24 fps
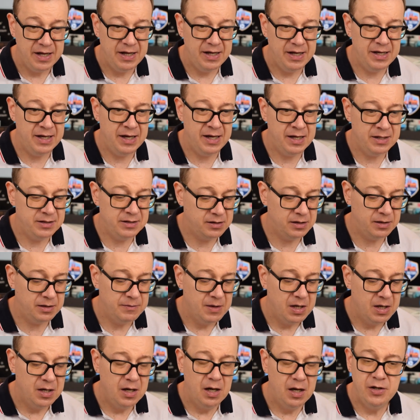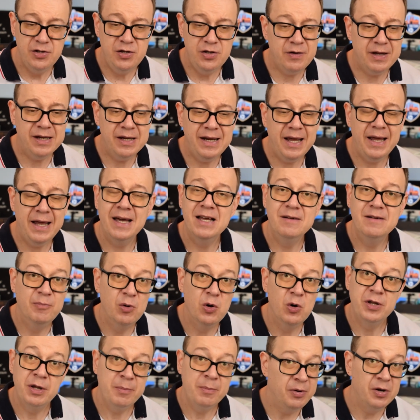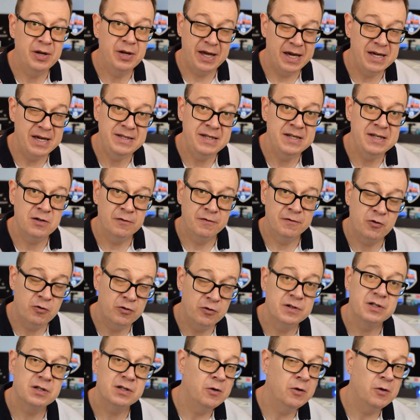And uh, you can add multiple cases, of course.